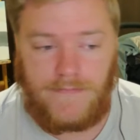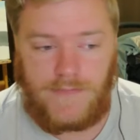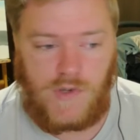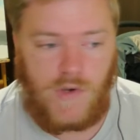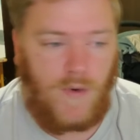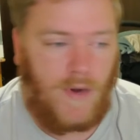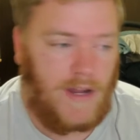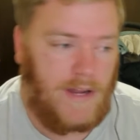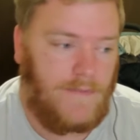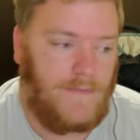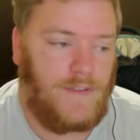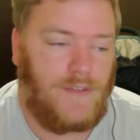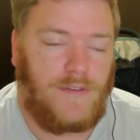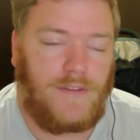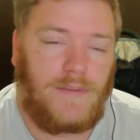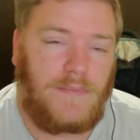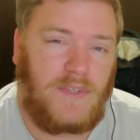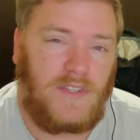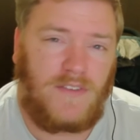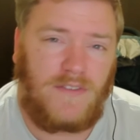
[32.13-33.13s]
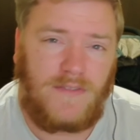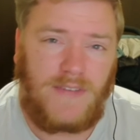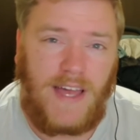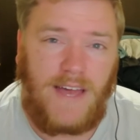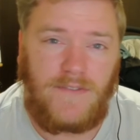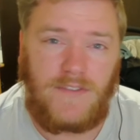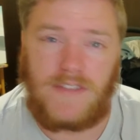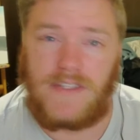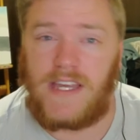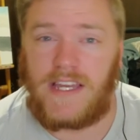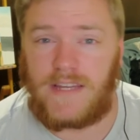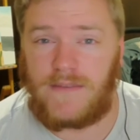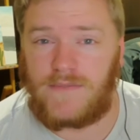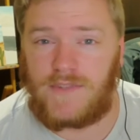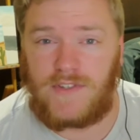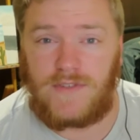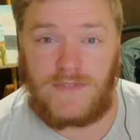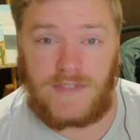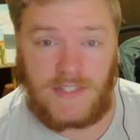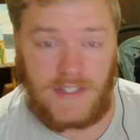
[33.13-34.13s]
quite a few of them, you don't have to take them
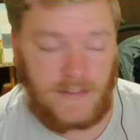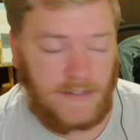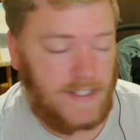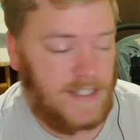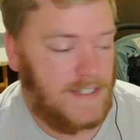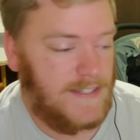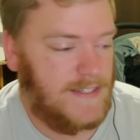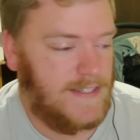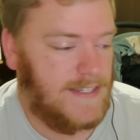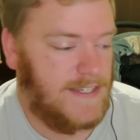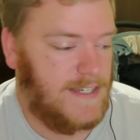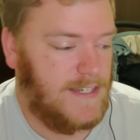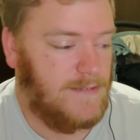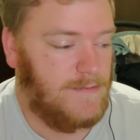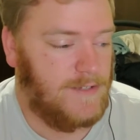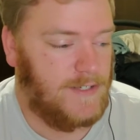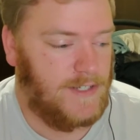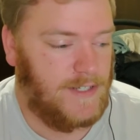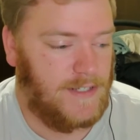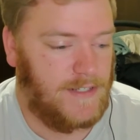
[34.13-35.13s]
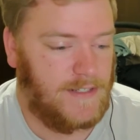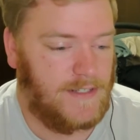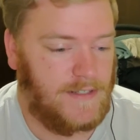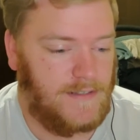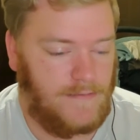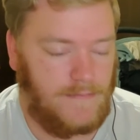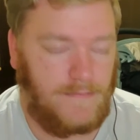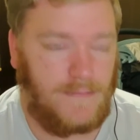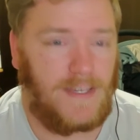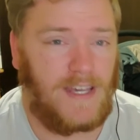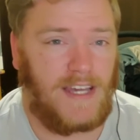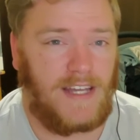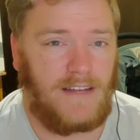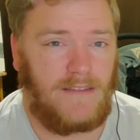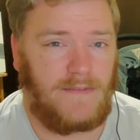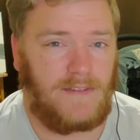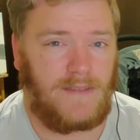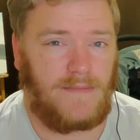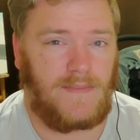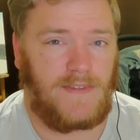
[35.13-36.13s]
too seriously, which is kind
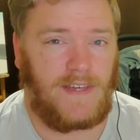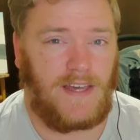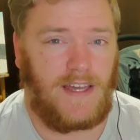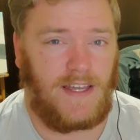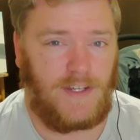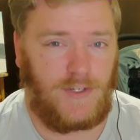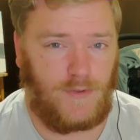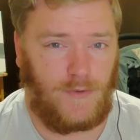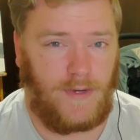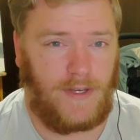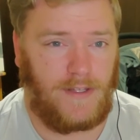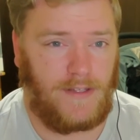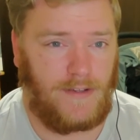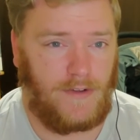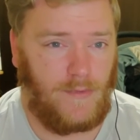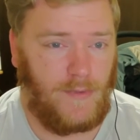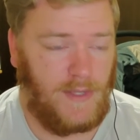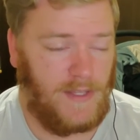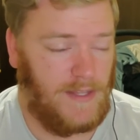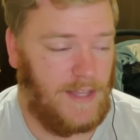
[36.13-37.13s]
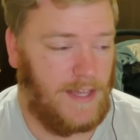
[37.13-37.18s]
of something I enjoy a little bit.